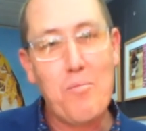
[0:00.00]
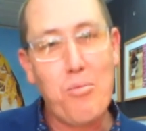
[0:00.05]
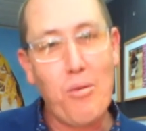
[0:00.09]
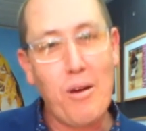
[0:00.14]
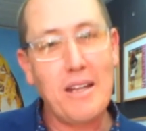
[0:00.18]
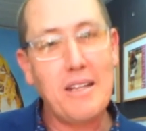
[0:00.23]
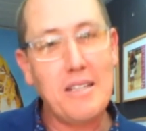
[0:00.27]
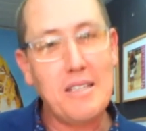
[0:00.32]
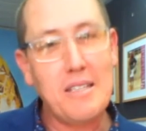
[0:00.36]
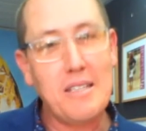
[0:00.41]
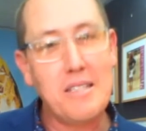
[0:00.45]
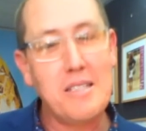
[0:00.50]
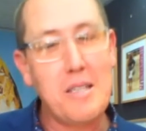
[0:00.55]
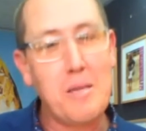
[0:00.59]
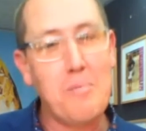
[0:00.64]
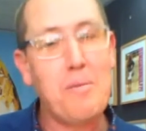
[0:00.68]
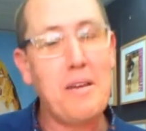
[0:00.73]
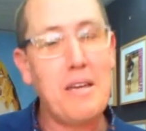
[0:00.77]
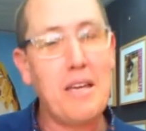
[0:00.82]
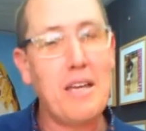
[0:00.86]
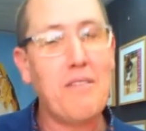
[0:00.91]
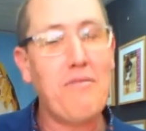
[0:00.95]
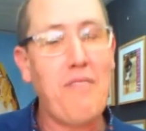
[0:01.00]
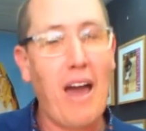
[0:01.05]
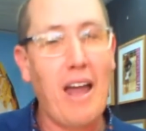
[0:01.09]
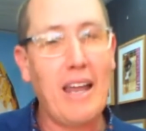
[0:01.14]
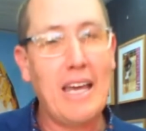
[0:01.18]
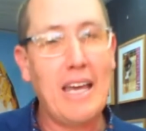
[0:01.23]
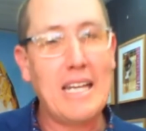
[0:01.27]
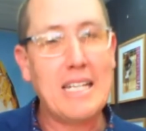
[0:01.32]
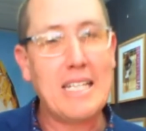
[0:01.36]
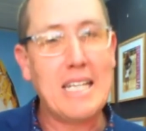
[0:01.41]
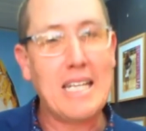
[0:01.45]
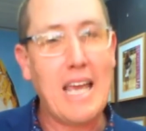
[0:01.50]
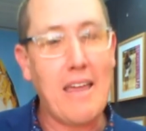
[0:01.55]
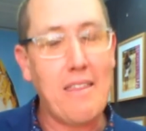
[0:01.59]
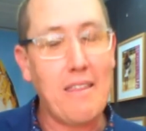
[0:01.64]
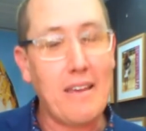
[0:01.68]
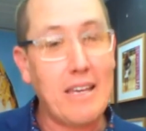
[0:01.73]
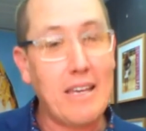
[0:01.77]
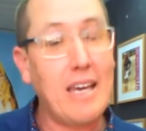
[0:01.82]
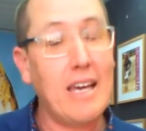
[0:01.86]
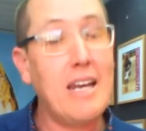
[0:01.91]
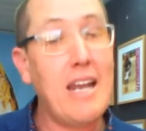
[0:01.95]
brings the Bega Valley
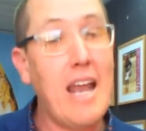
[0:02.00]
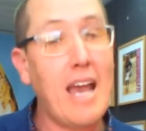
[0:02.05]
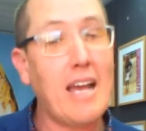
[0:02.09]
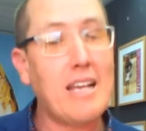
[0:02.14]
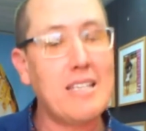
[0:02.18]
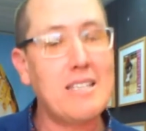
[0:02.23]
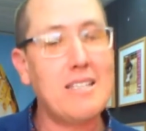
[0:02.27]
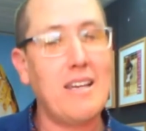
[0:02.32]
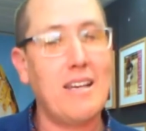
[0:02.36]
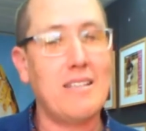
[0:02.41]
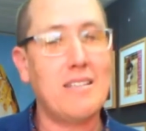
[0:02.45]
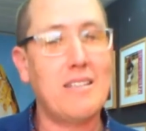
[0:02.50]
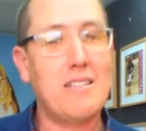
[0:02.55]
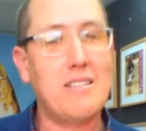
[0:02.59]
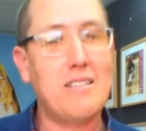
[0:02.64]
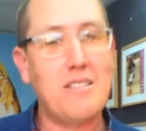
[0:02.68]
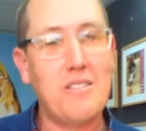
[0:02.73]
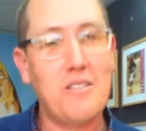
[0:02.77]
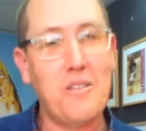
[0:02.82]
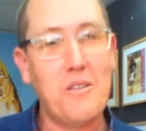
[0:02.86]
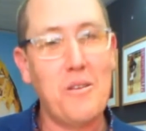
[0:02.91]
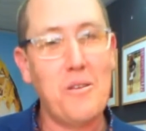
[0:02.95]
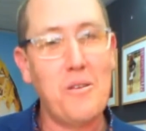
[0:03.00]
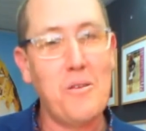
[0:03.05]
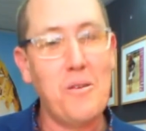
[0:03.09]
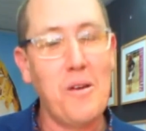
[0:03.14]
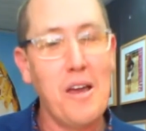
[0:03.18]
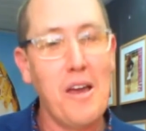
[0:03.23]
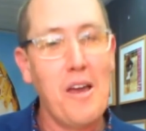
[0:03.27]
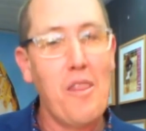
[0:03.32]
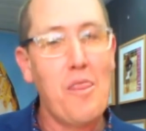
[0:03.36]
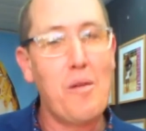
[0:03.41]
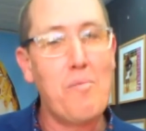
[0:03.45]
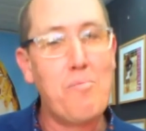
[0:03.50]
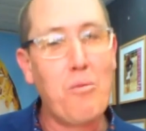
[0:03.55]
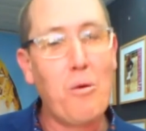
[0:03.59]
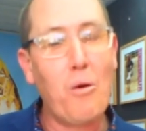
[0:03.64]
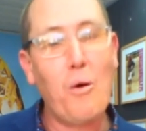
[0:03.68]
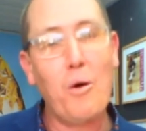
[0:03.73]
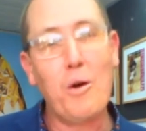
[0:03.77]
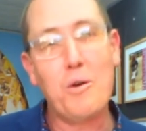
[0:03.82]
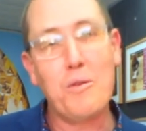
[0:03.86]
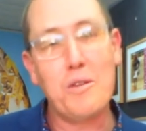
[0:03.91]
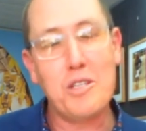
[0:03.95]
together, connects us to the
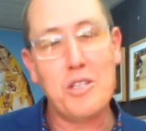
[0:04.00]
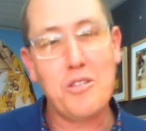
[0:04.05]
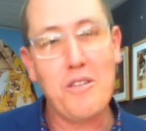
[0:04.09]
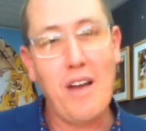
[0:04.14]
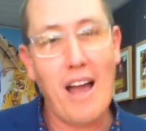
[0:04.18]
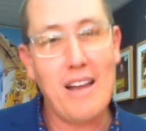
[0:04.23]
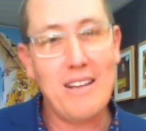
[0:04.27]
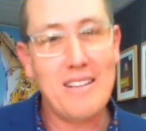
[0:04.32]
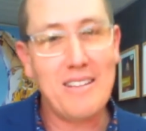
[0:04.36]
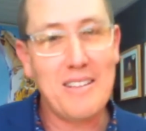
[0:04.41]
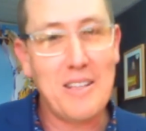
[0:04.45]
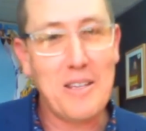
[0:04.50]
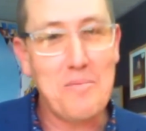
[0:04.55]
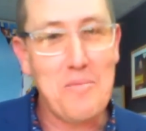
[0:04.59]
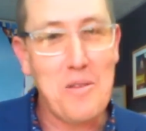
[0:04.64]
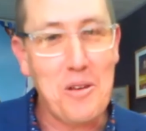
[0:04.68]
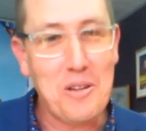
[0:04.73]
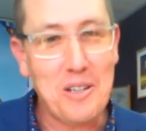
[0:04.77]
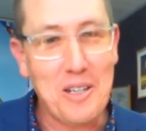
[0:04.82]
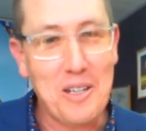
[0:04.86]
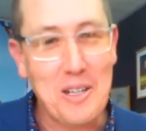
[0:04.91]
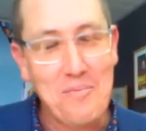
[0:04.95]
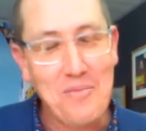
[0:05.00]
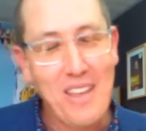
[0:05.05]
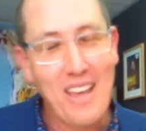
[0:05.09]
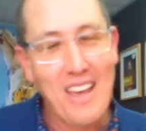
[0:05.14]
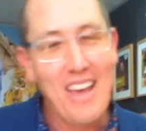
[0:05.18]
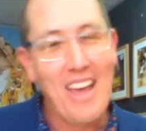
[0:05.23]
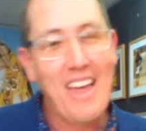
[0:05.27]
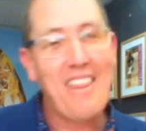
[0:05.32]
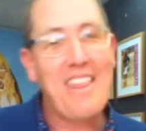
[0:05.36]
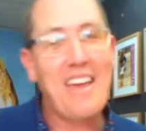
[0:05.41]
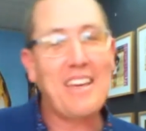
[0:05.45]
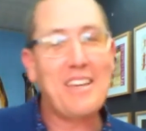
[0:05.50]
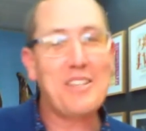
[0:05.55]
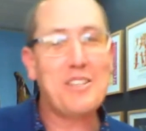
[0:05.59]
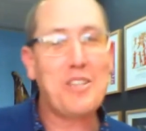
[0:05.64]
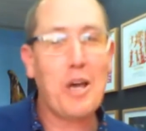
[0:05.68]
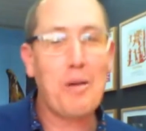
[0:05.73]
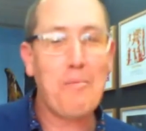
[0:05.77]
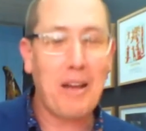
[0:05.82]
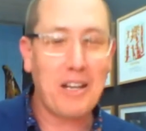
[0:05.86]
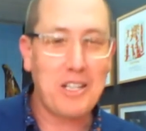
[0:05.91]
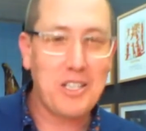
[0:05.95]
broader Australian community. Thank you
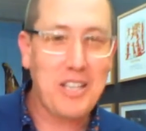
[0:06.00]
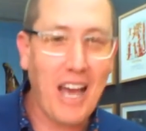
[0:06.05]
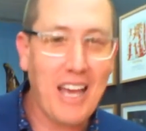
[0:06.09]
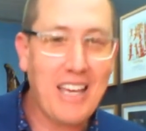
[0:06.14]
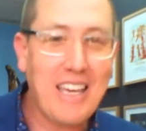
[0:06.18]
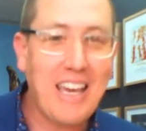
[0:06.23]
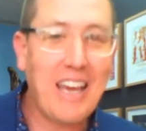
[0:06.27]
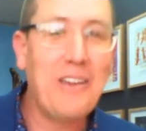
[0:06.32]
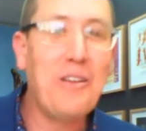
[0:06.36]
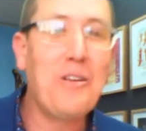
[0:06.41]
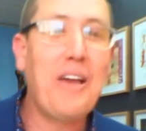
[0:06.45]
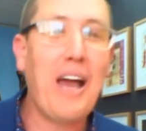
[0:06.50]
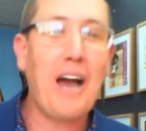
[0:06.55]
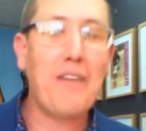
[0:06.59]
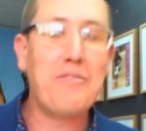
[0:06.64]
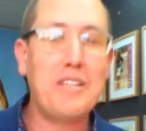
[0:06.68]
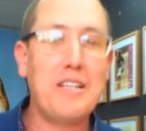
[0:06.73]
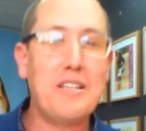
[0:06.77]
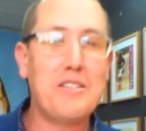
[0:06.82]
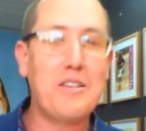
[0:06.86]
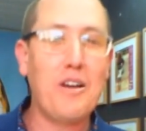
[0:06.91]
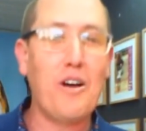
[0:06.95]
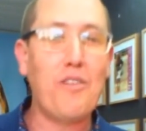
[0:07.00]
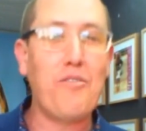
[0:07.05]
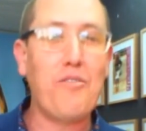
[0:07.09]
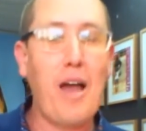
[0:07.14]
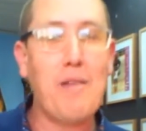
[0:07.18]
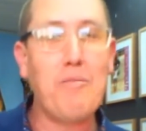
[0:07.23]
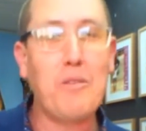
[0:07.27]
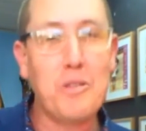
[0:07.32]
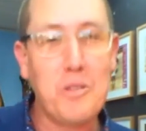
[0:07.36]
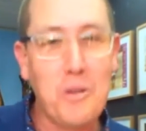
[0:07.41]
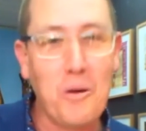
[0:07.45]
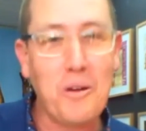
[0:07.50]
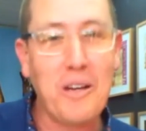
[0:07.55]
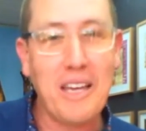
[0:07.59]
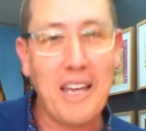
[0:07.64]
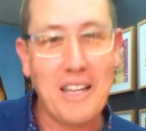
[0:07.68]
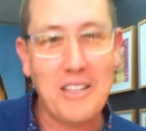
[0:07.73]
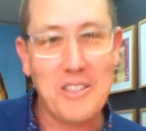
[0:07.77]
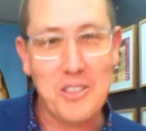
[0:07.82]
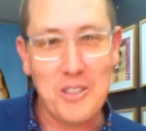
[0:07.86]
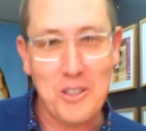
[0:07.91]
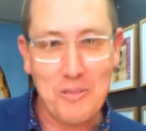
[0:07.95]
so much. Take care. Look after yourself, and we'll talk
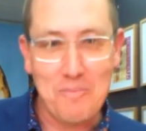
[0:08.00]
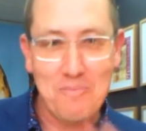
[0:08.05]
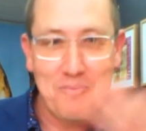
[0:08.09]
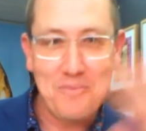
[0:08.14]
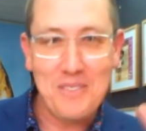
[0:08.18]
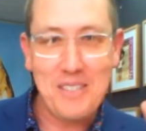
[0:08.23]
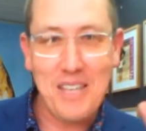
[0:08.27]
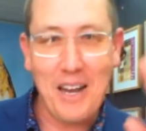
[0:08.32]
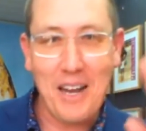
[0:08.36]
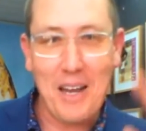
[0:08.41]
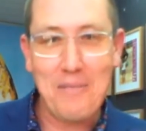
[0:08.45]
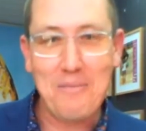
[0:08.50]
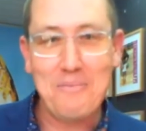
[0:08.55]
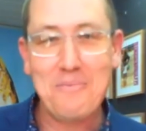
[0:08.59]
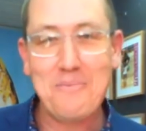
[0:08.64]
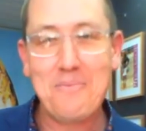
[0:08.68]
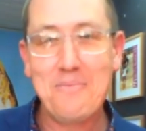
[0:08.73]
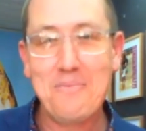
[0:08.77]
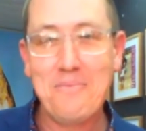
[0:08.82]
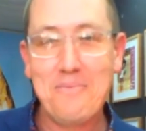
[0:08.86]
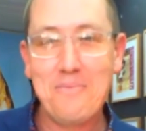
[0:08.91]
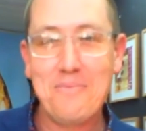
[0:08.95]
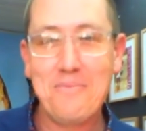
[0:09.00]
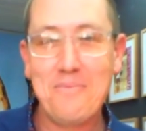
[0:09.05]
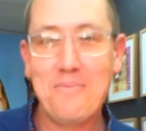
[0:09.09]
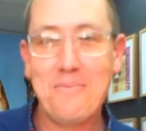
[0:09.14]
again soon. Ta-da.